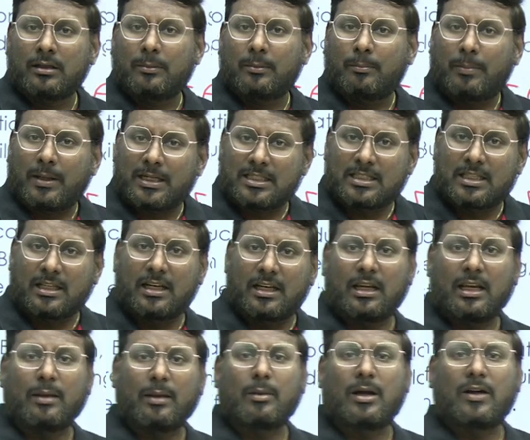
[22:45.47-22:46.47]
Personal
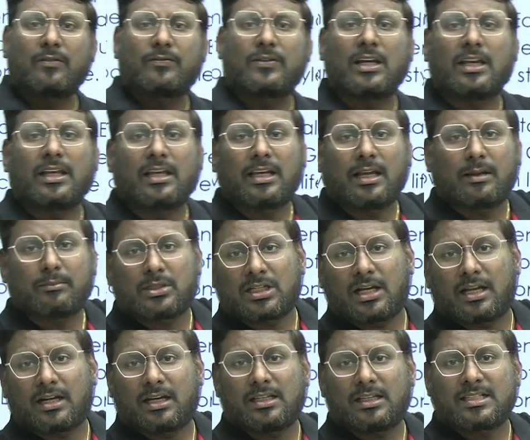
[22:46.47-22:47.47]
name of telegram
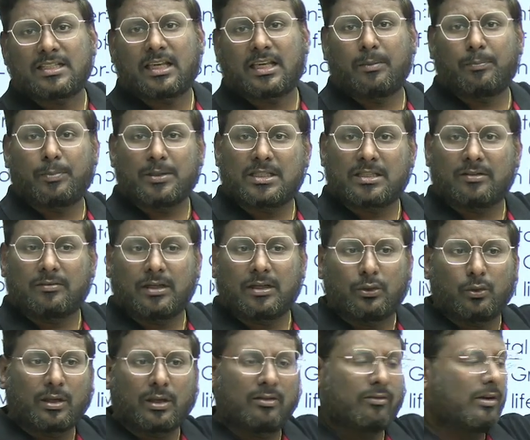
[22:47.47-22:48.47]
channel is KP Civil.
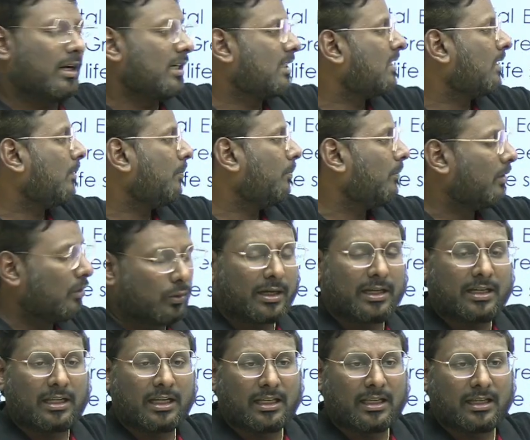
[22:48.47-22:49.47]
You can WhatsApp, you
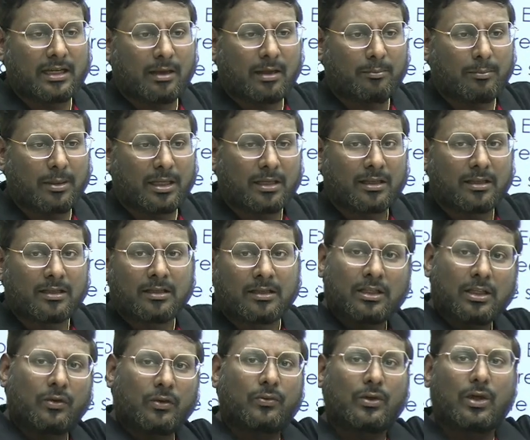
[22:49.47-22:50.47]
can telegram me.
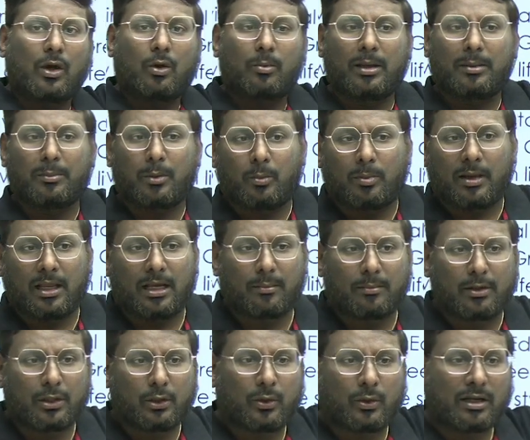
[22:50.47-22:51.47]
If you have my mobile
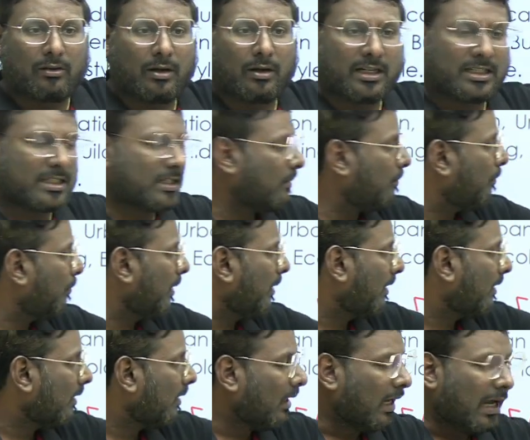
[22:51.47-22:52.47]
number, you can WhatsApp
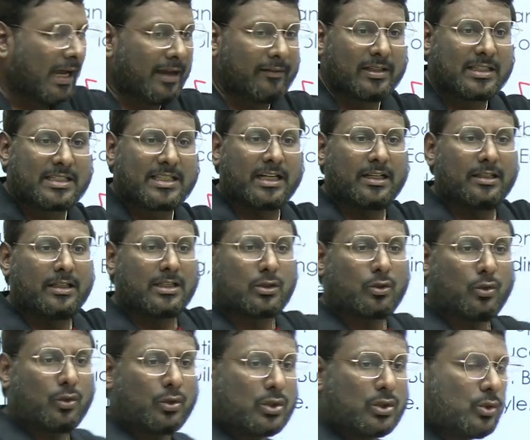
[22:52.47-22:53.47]
me. I will send these
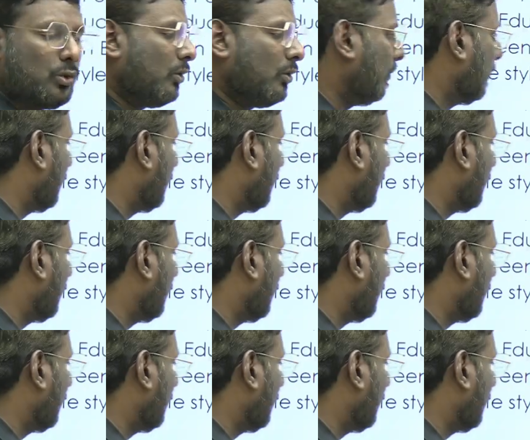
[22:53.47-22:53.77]
notes to you.